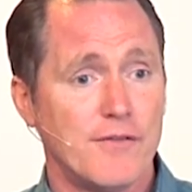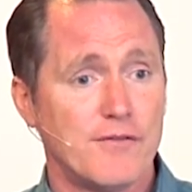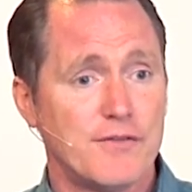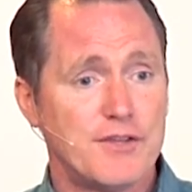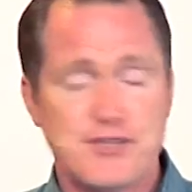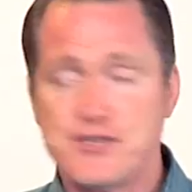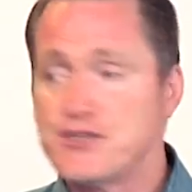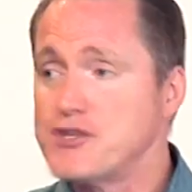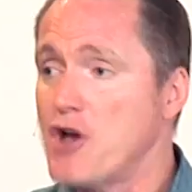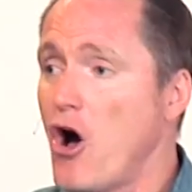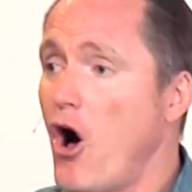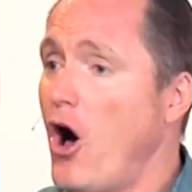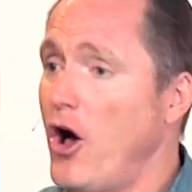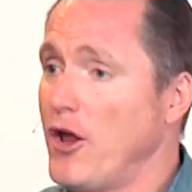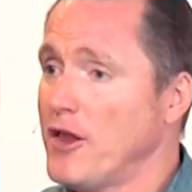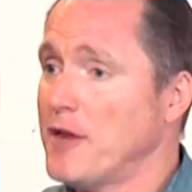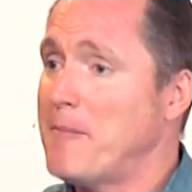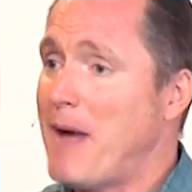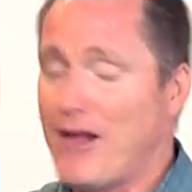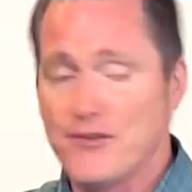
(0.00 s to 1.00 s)
This is
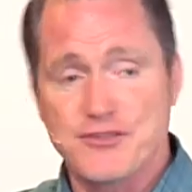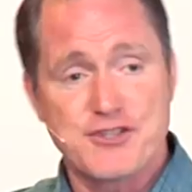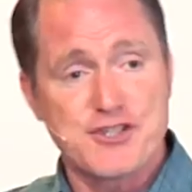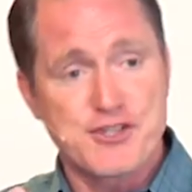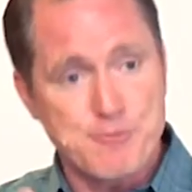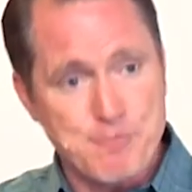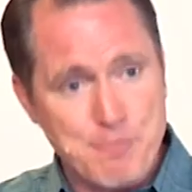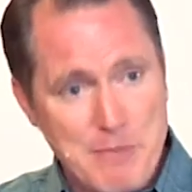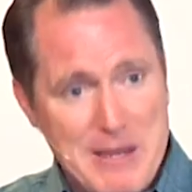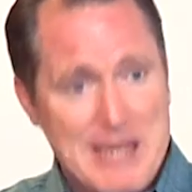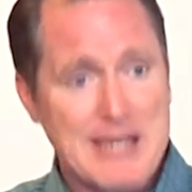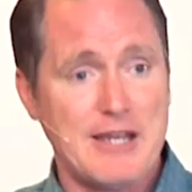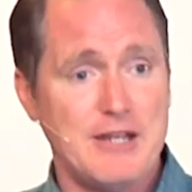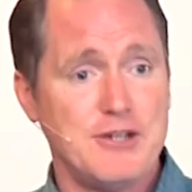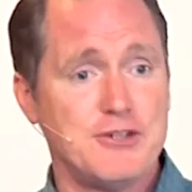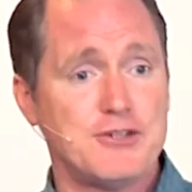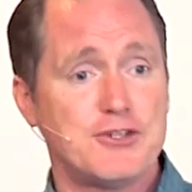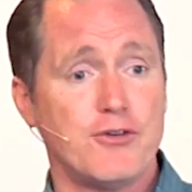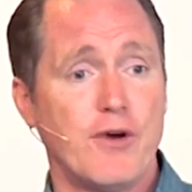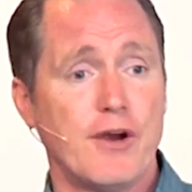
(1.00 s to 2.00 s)
all about
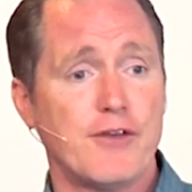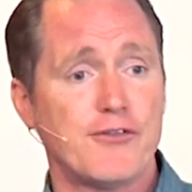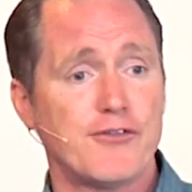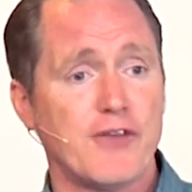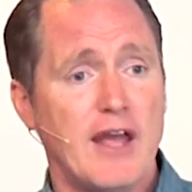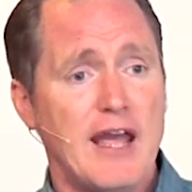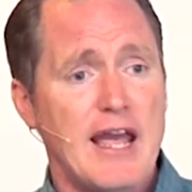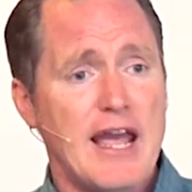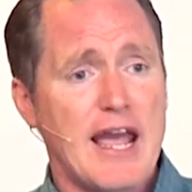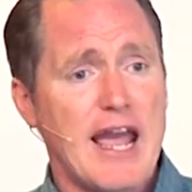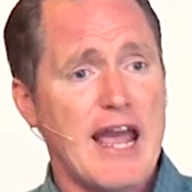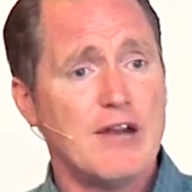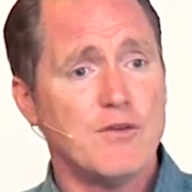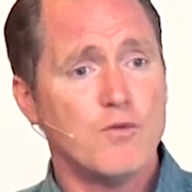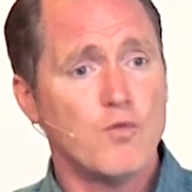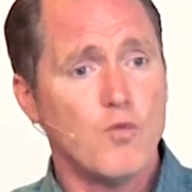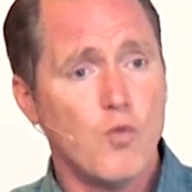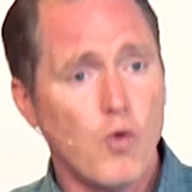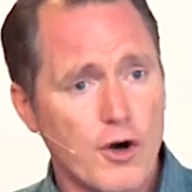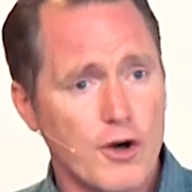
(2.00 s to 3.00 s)
speaking to us
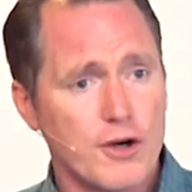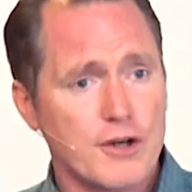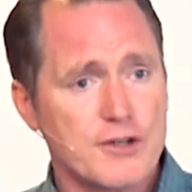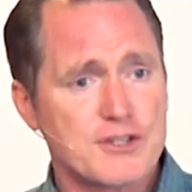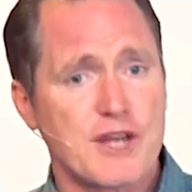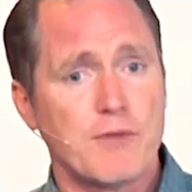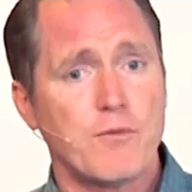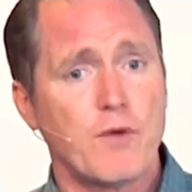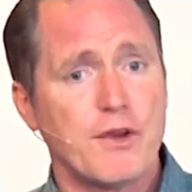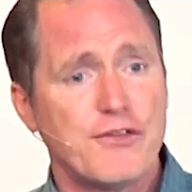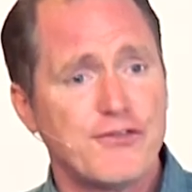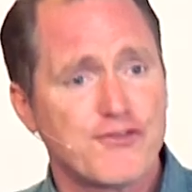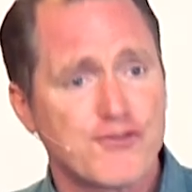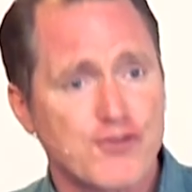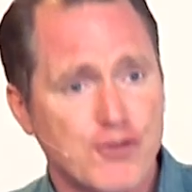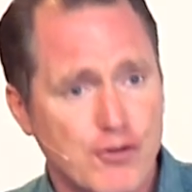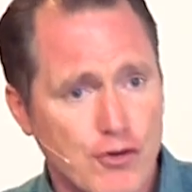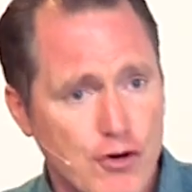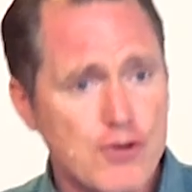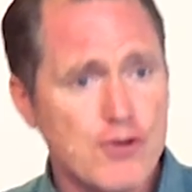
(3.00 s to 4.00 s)
in words and with
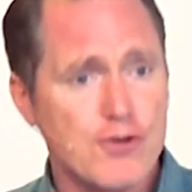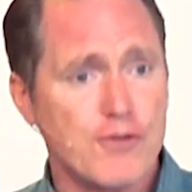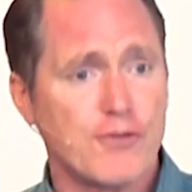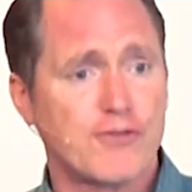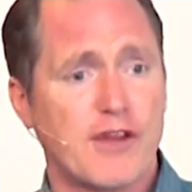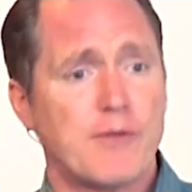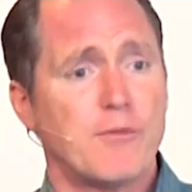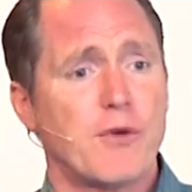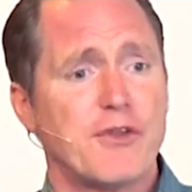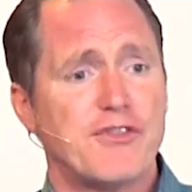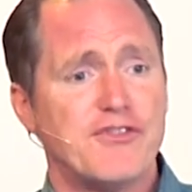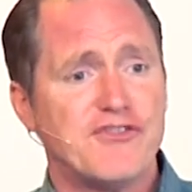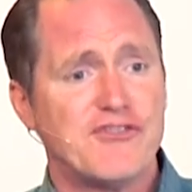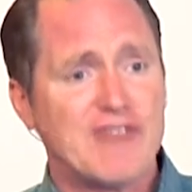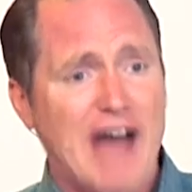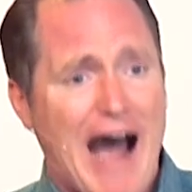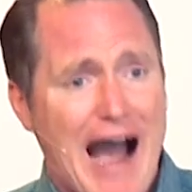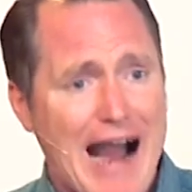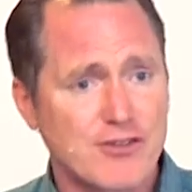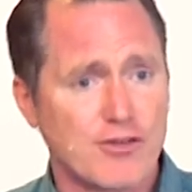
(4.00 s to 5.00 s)
truths and with
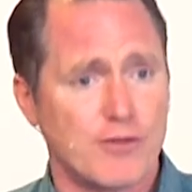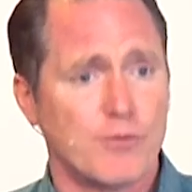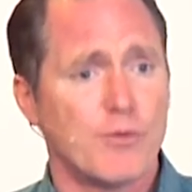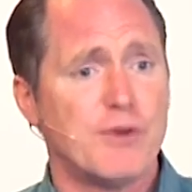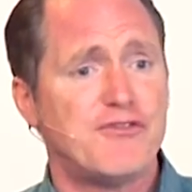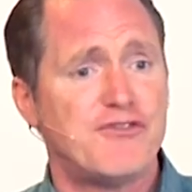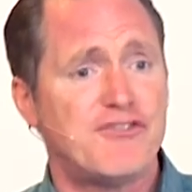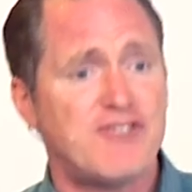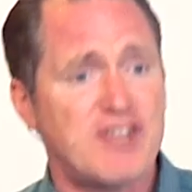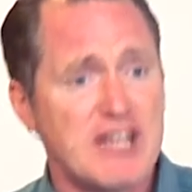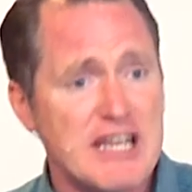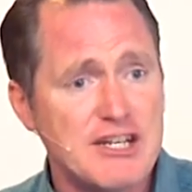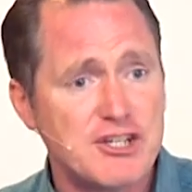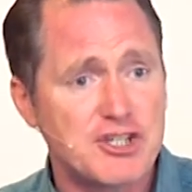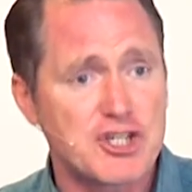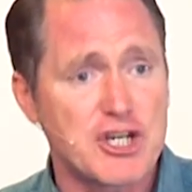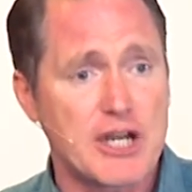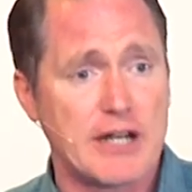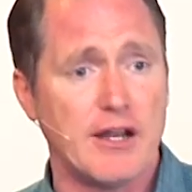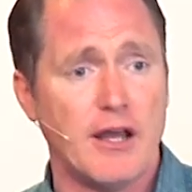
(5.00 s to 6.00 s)
doctrine, with
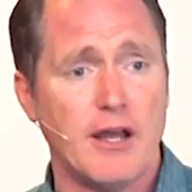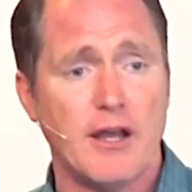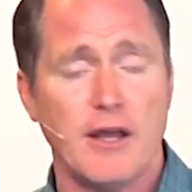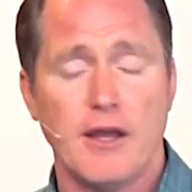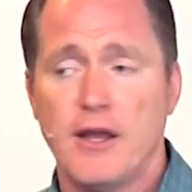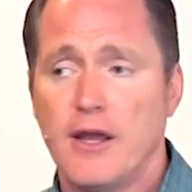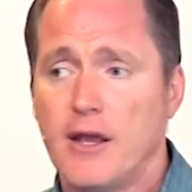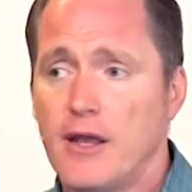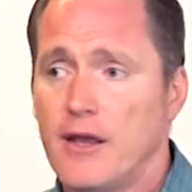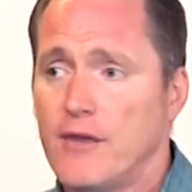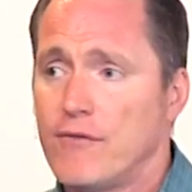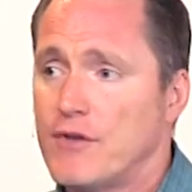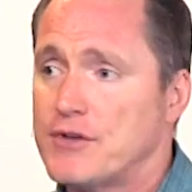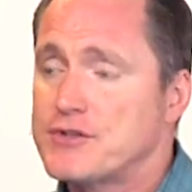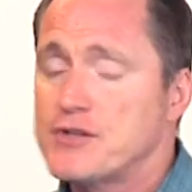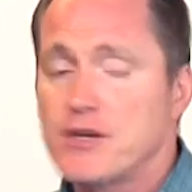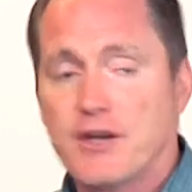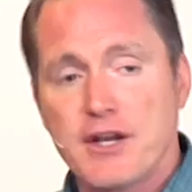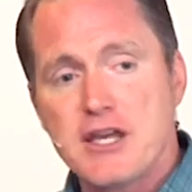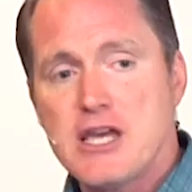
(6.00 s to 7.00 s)
teaching
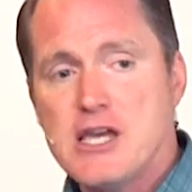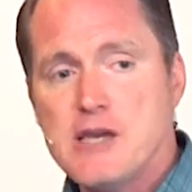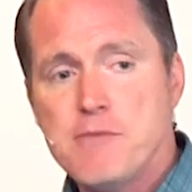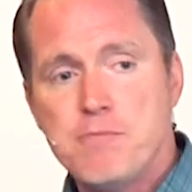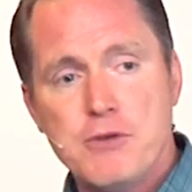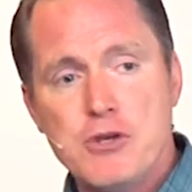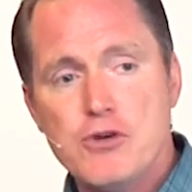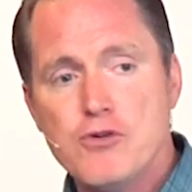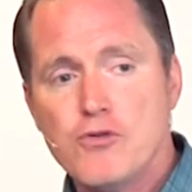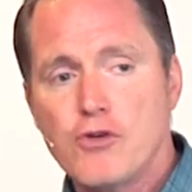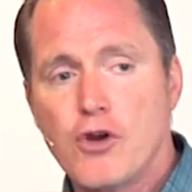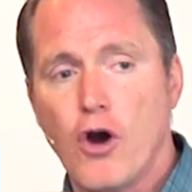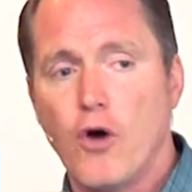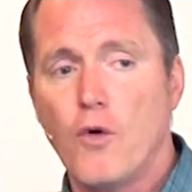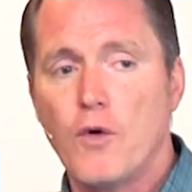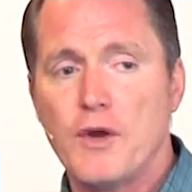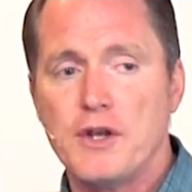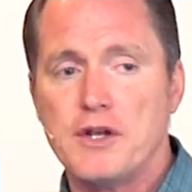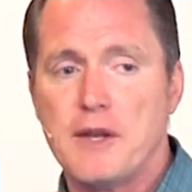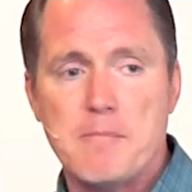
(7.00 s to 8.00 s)
that's going to keep you
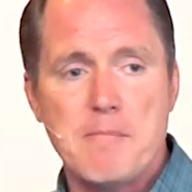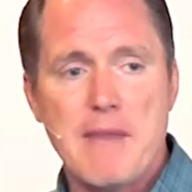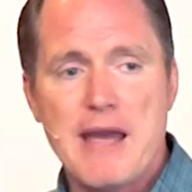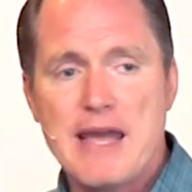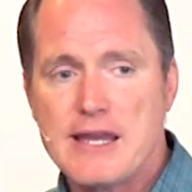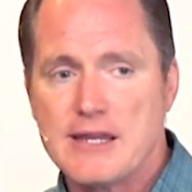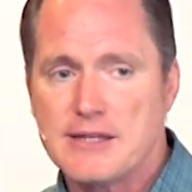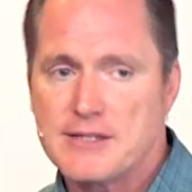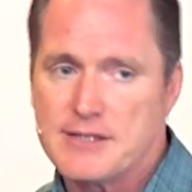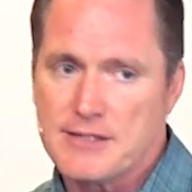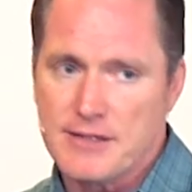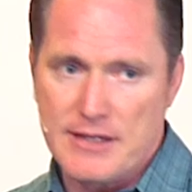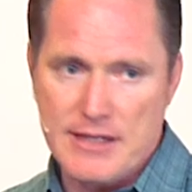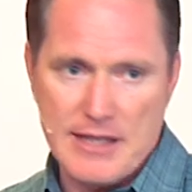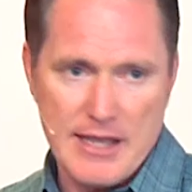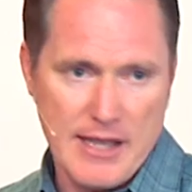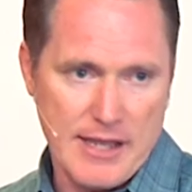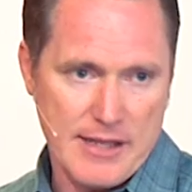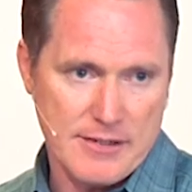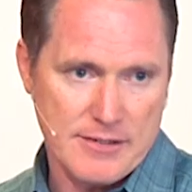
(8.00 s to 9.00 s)
going and make it to
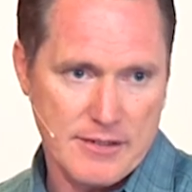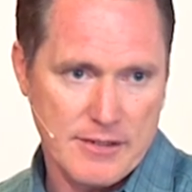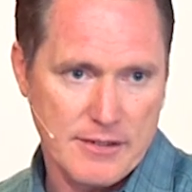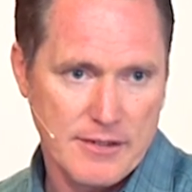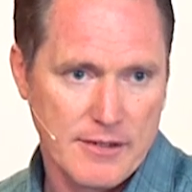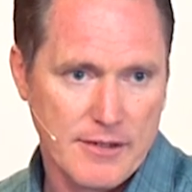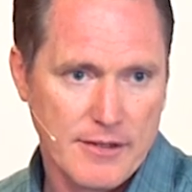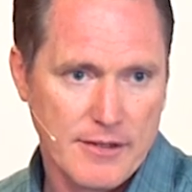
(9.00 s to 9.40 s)
the end.